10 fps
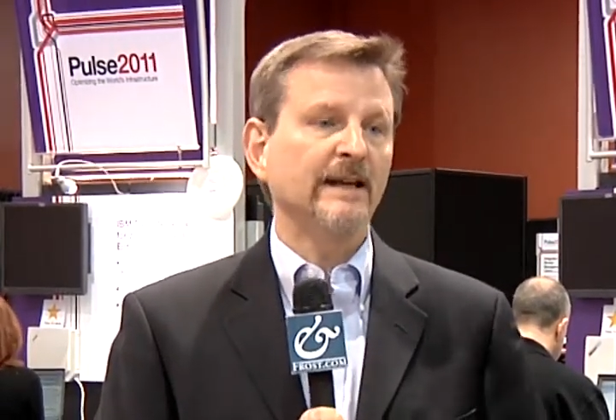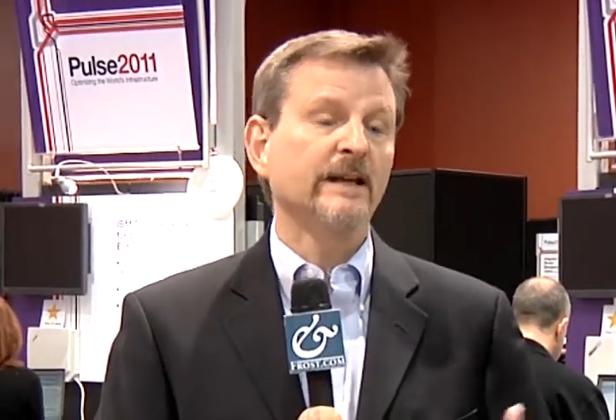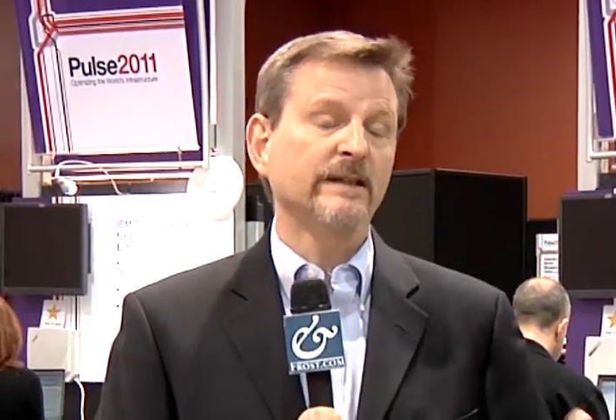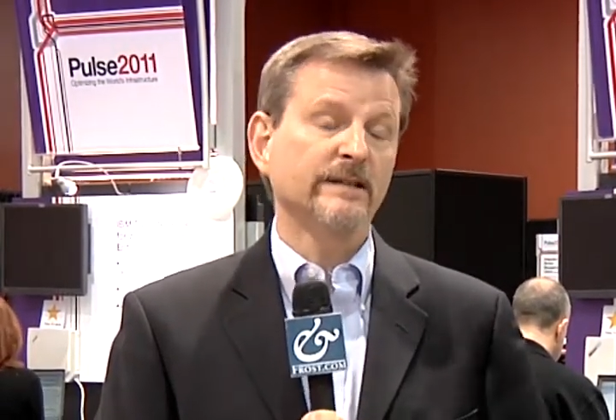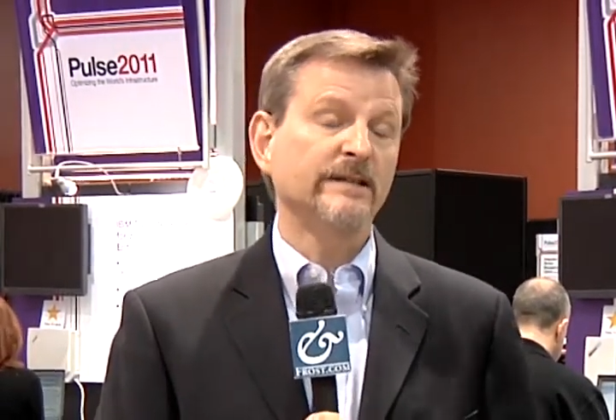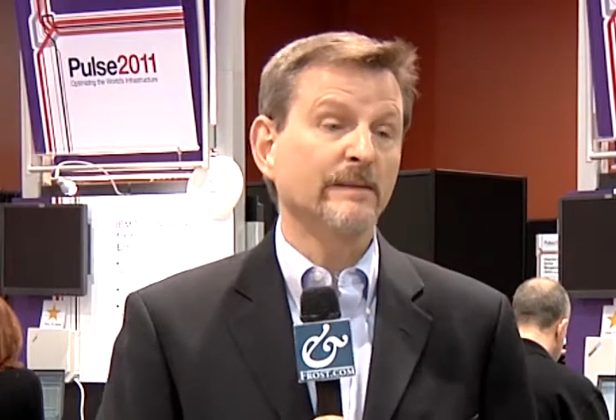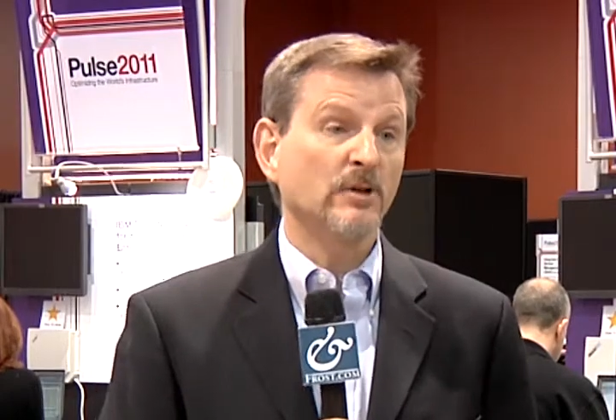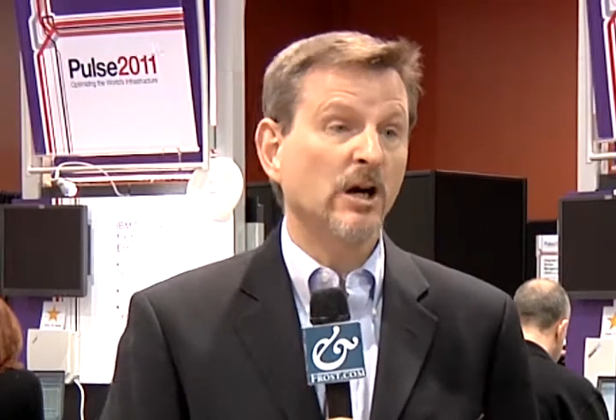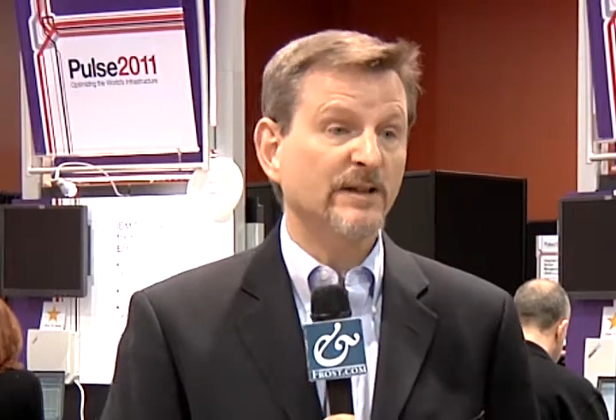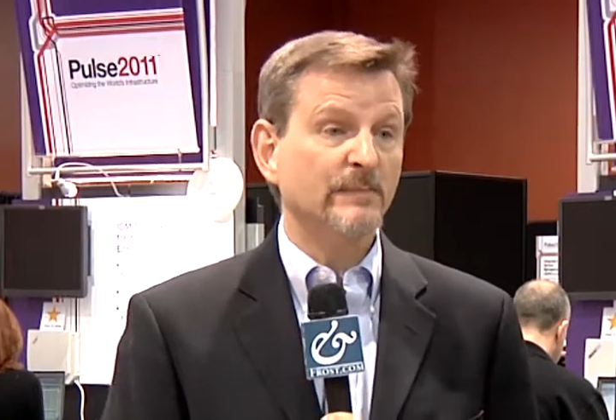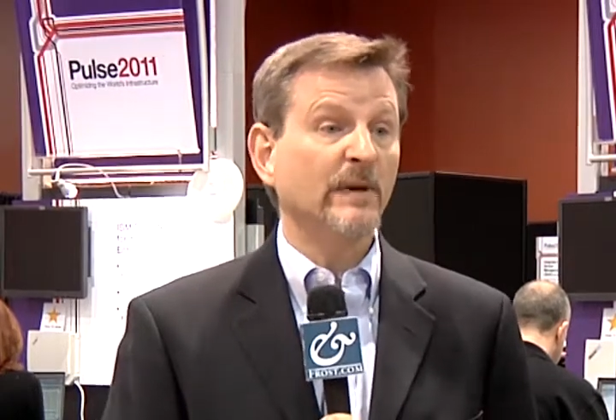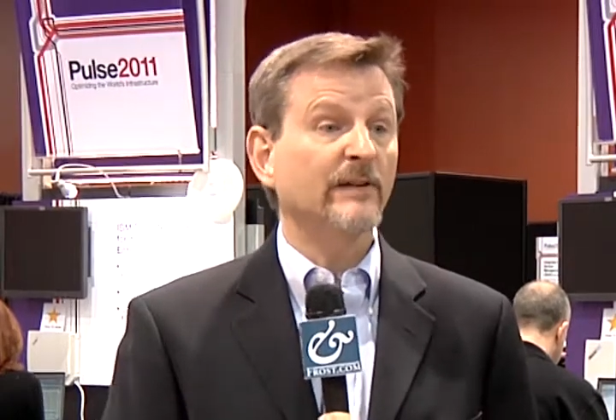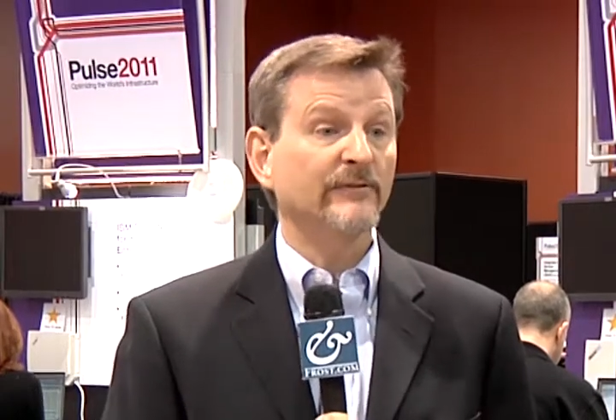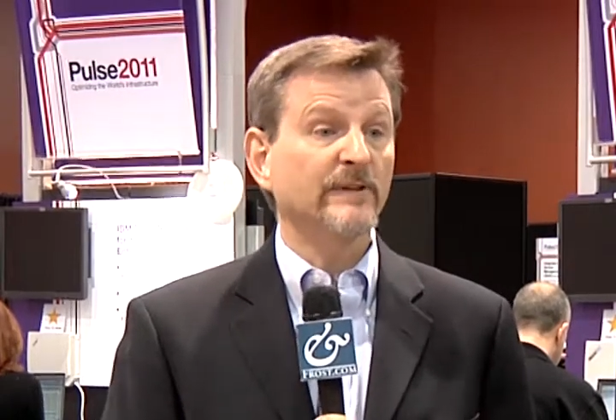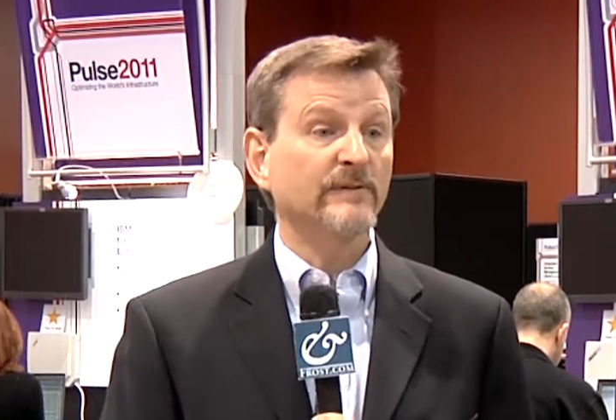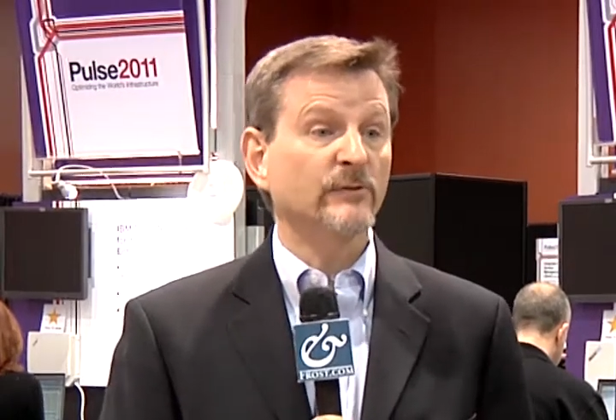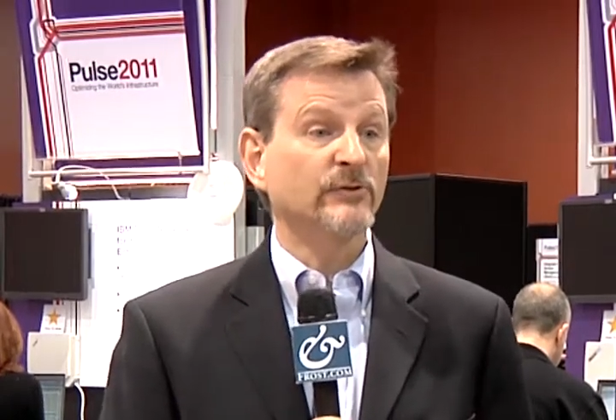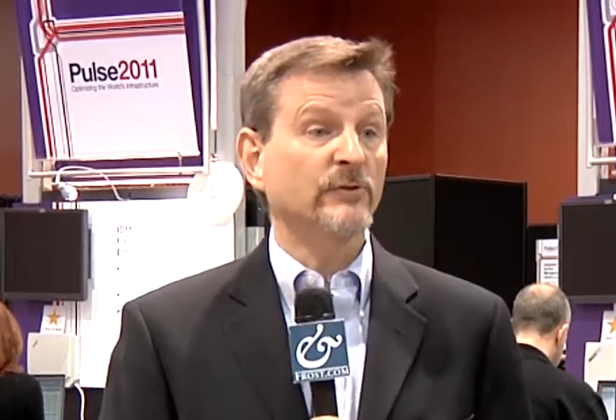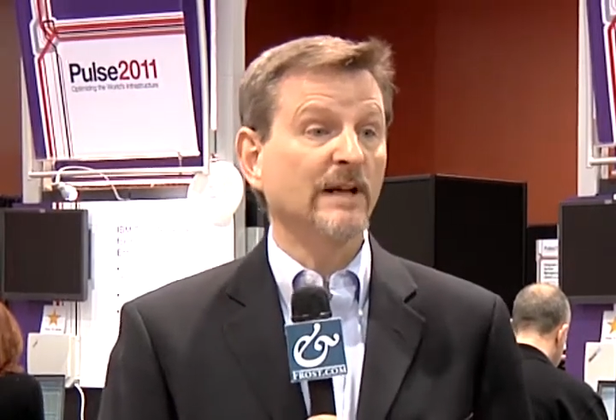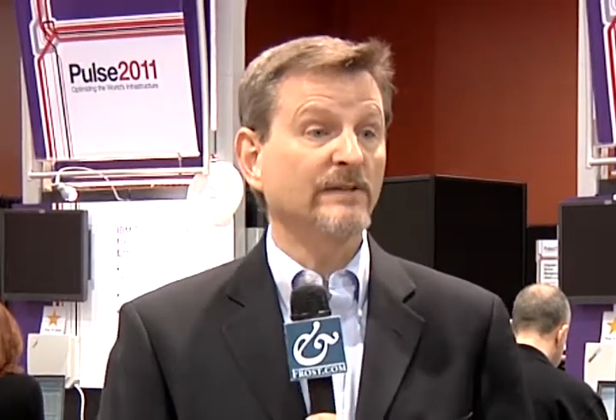can get the same cost benefits
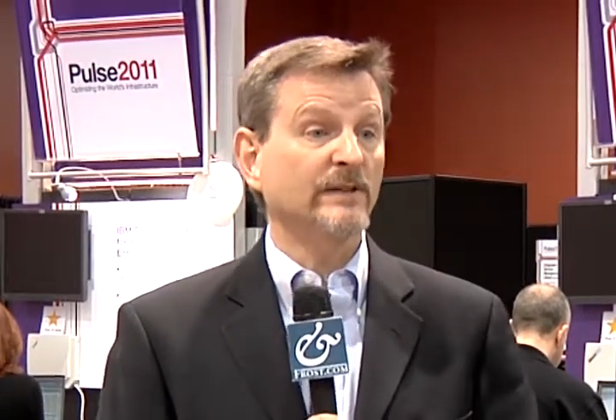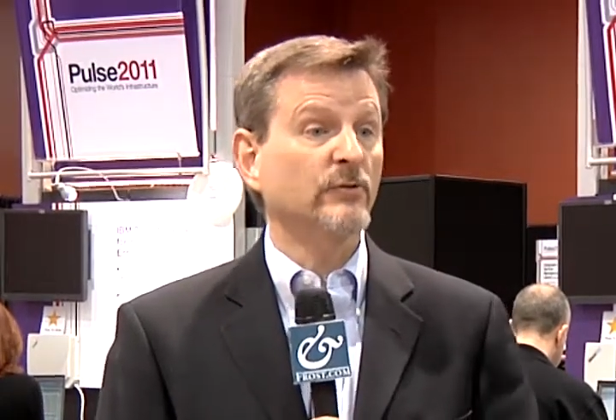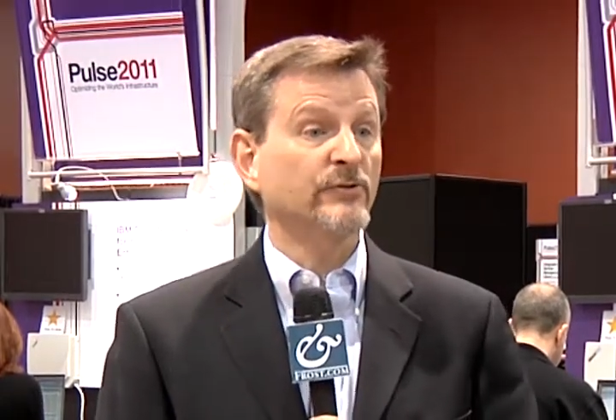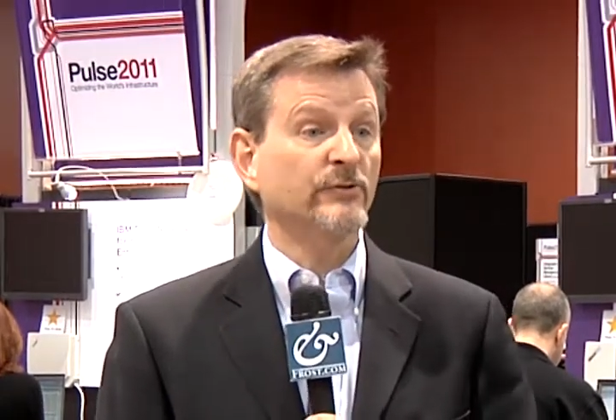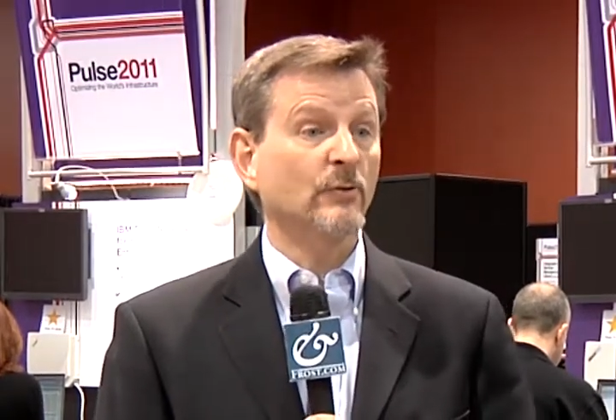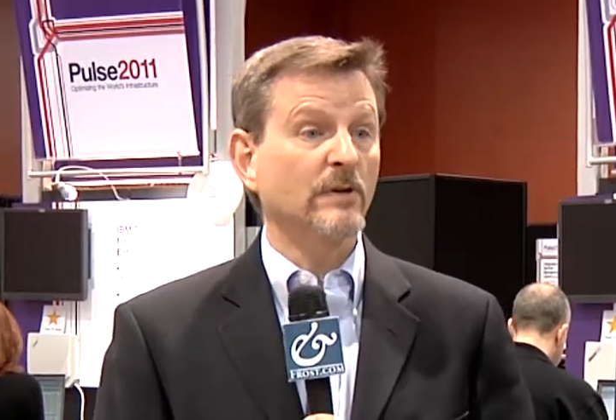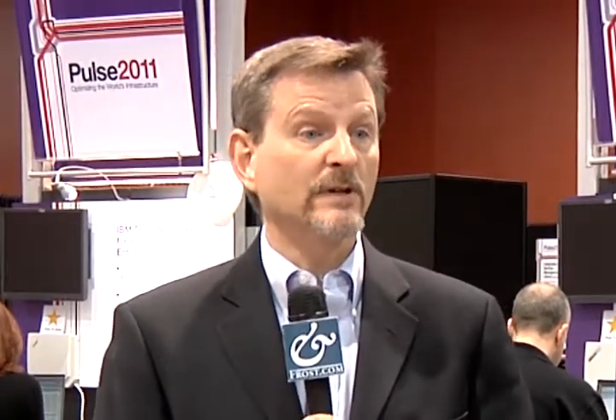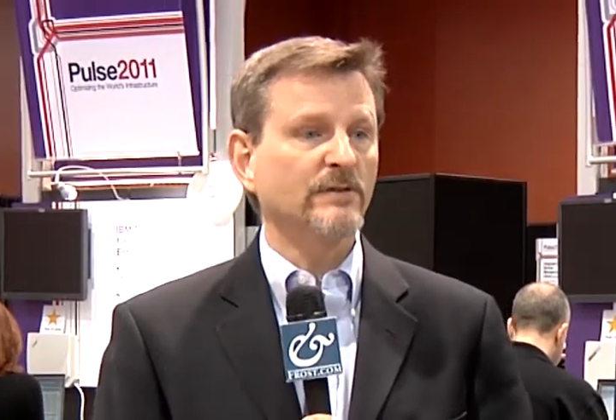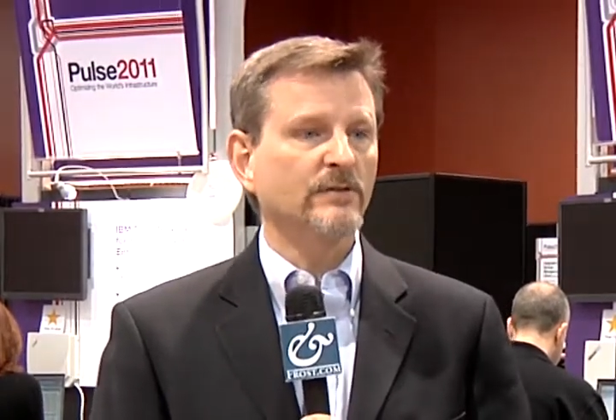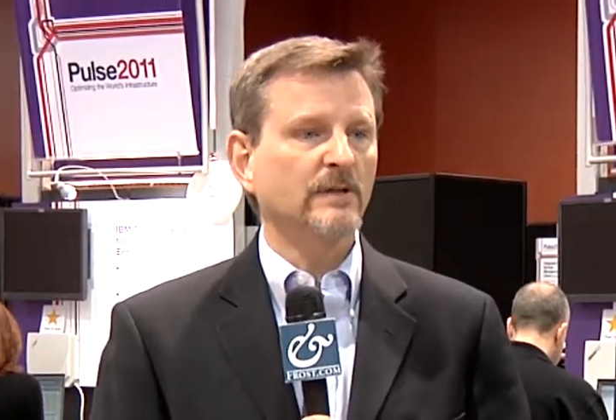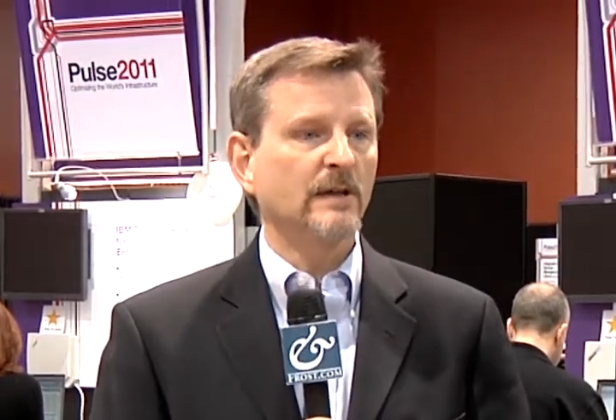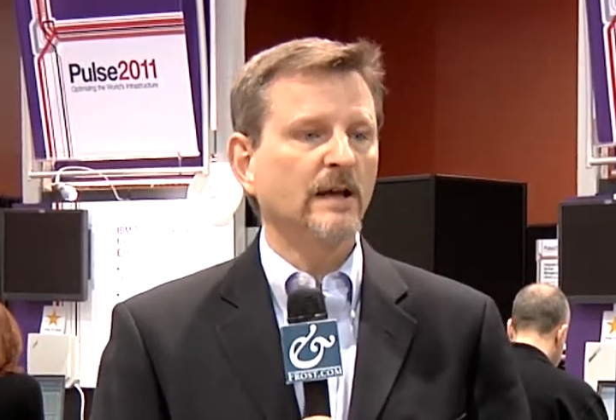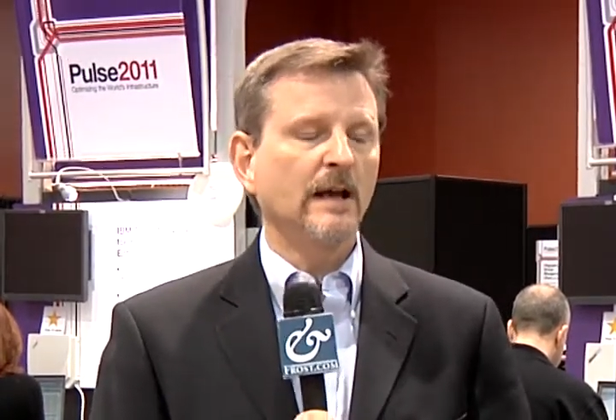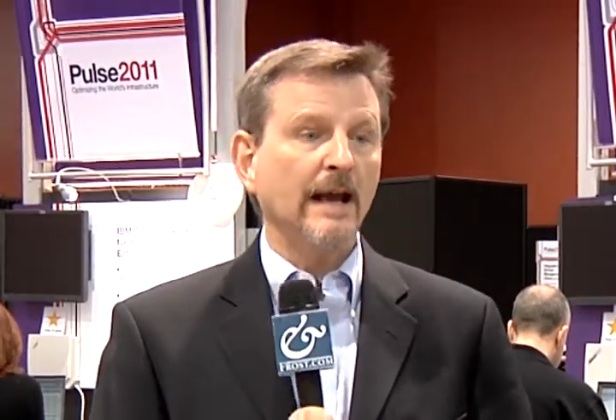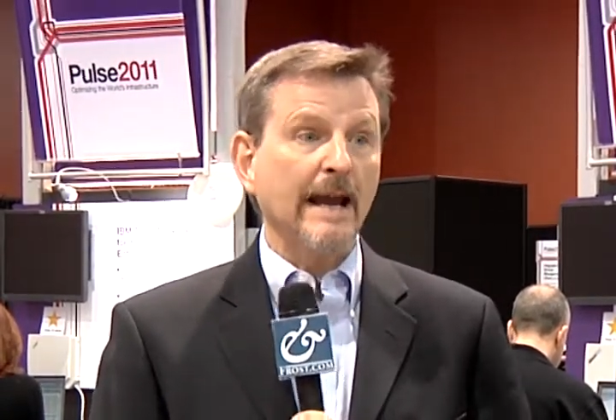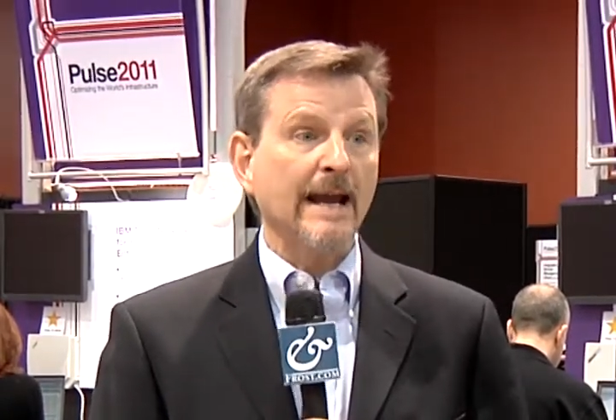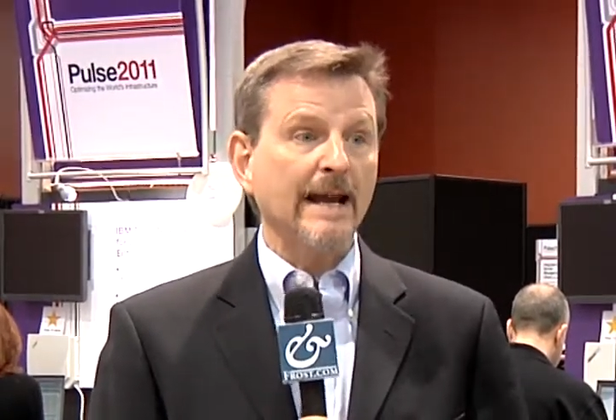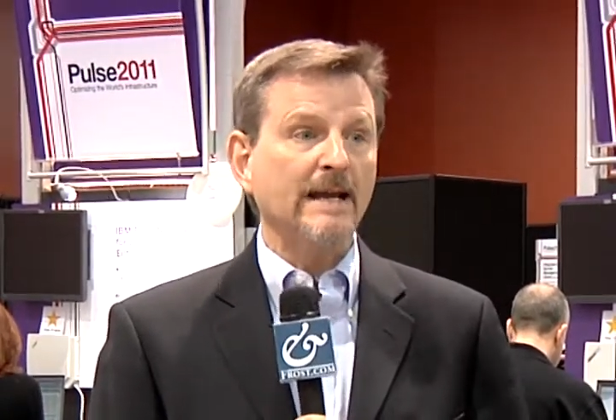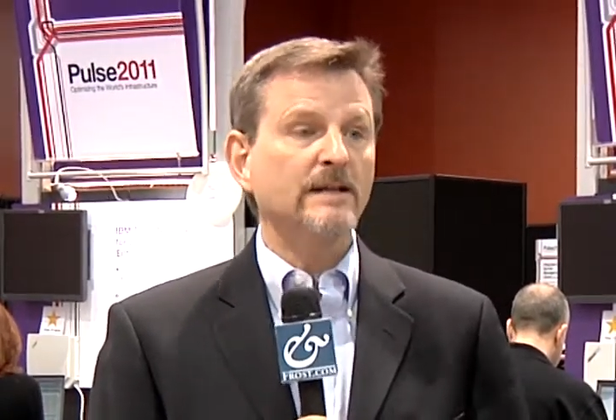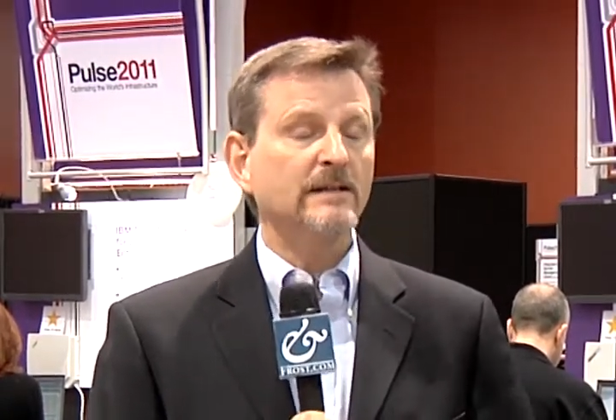virtualizing their storage.
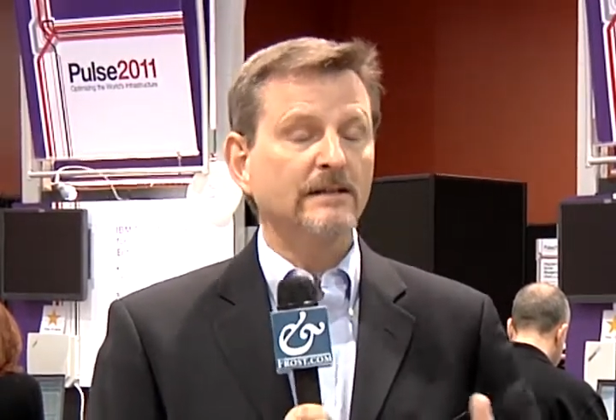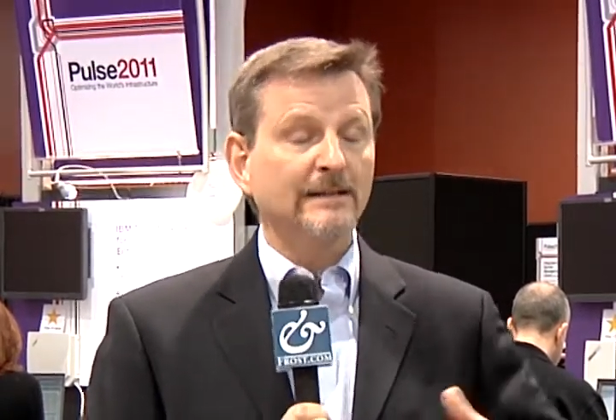And